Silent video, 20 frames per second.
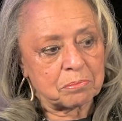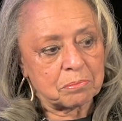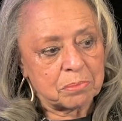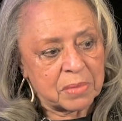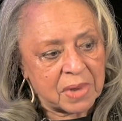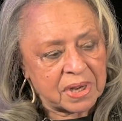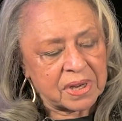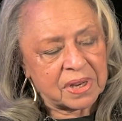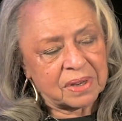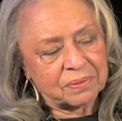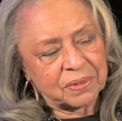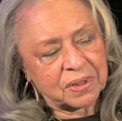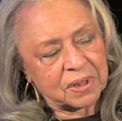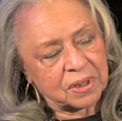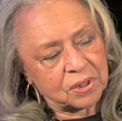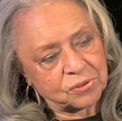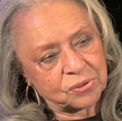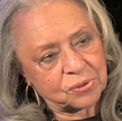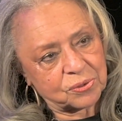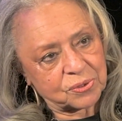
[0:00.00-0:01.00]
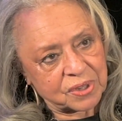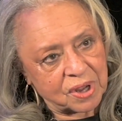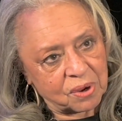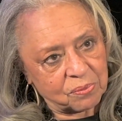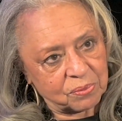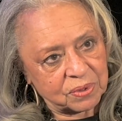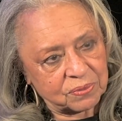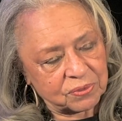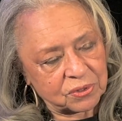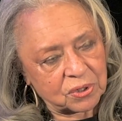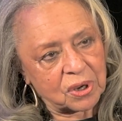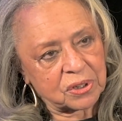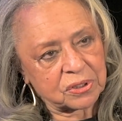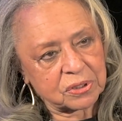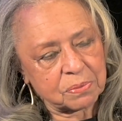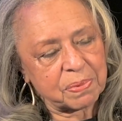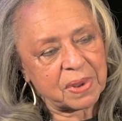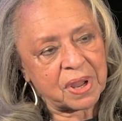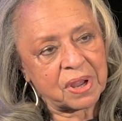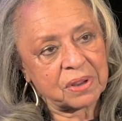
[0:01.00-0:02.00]
Many of the issues that we've
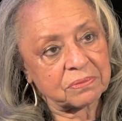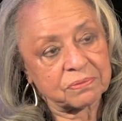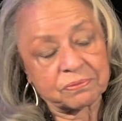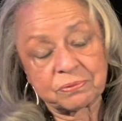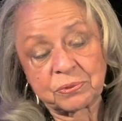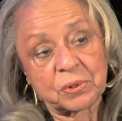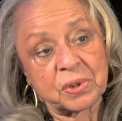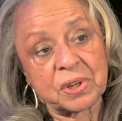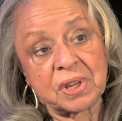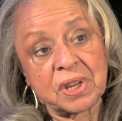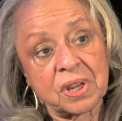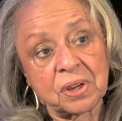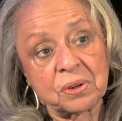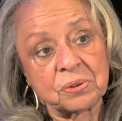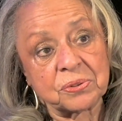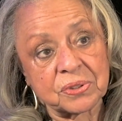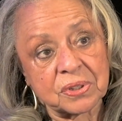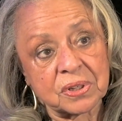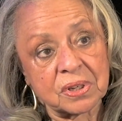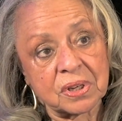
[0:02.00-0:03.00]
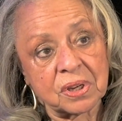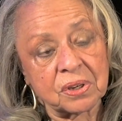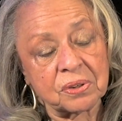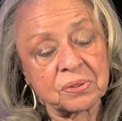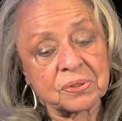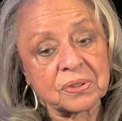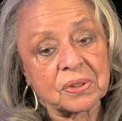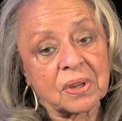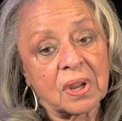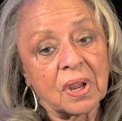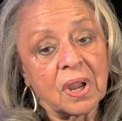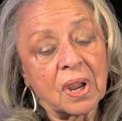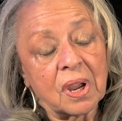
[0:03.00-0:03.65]
talked about for years and years